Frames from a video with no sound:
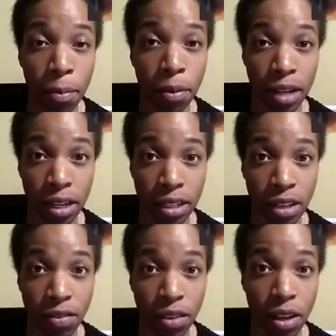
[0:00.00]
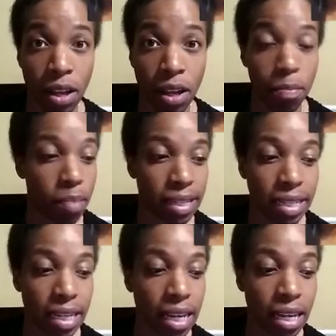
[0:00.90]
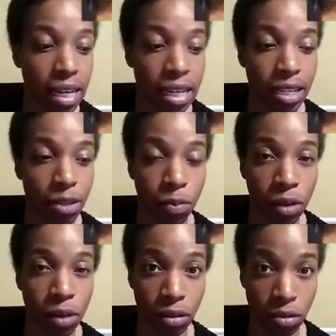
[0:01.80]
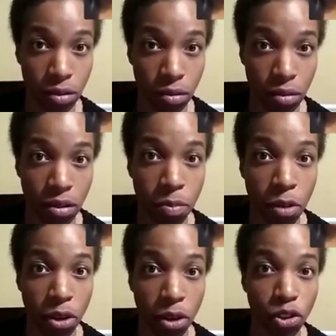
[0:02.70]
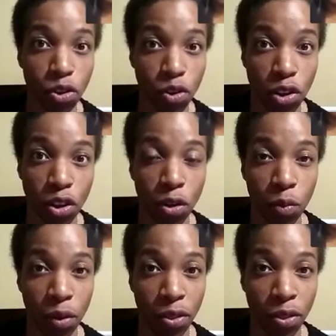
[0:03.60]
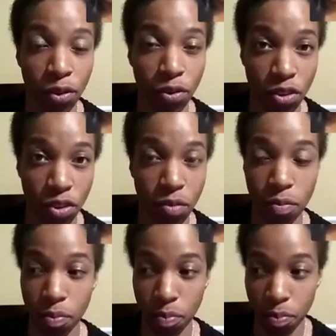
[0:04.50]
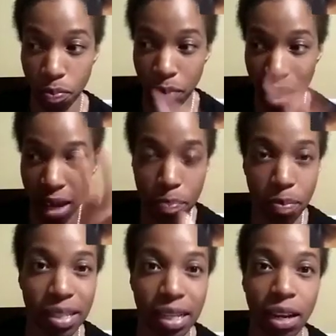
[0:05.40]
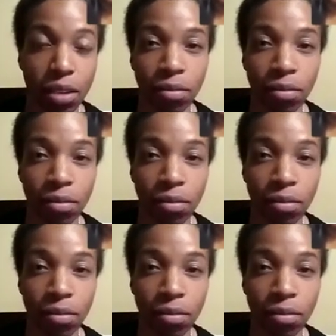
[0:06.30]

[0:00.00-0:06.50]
productive. Busy is what small children do when they're just being busy.